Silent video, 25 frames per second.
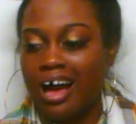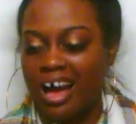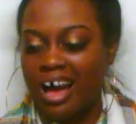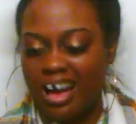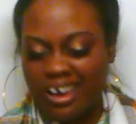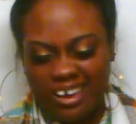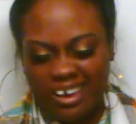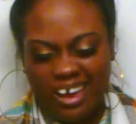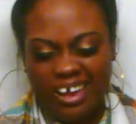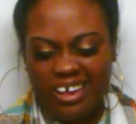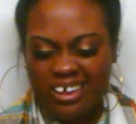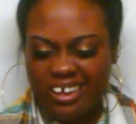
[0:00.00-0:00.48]

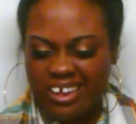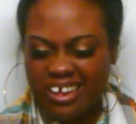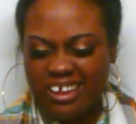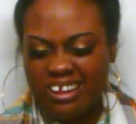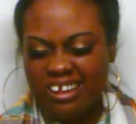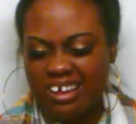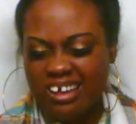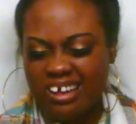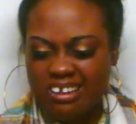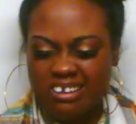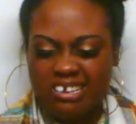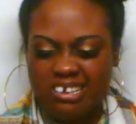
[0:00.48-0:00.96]
"I can't
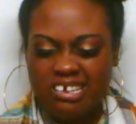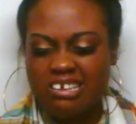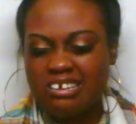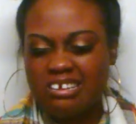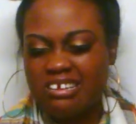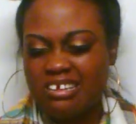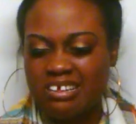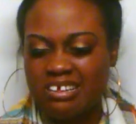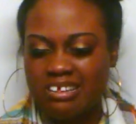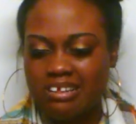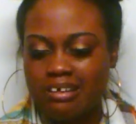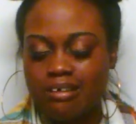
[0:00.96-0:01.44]
get
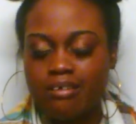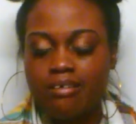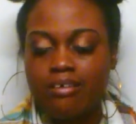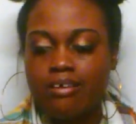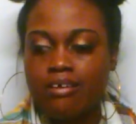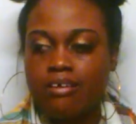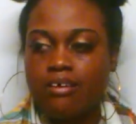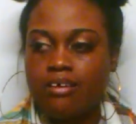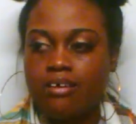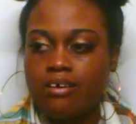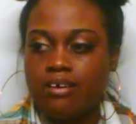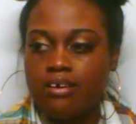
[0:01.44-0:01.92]
nothing,"
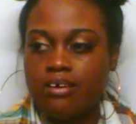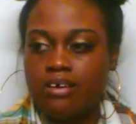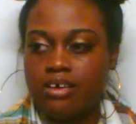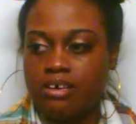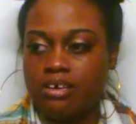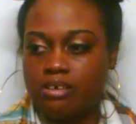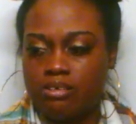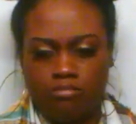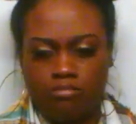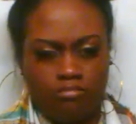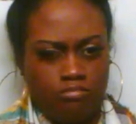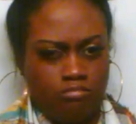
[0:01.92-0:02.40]

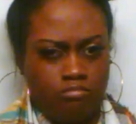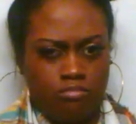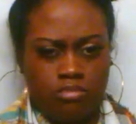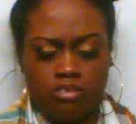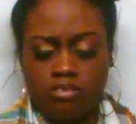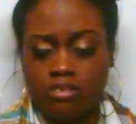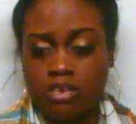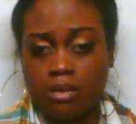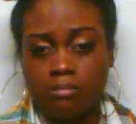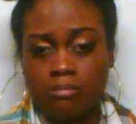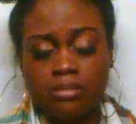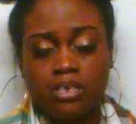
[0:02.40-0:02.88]
and
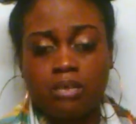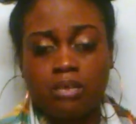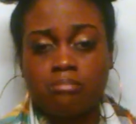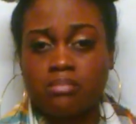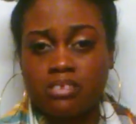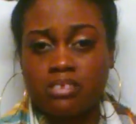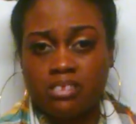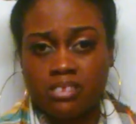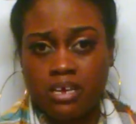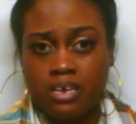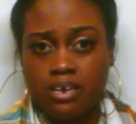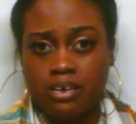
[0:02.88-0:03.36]
stumped
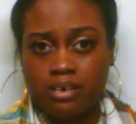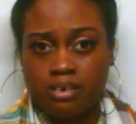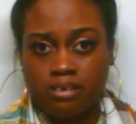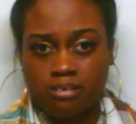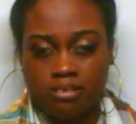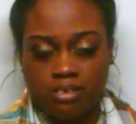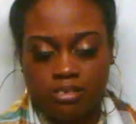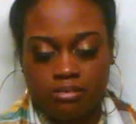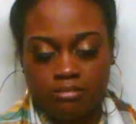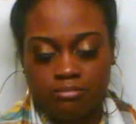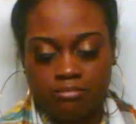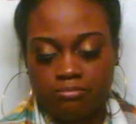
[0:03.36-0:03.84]
up the
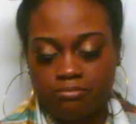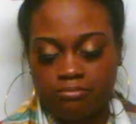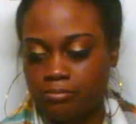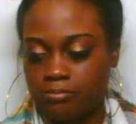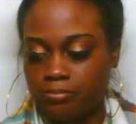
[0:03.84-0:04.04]
stairs.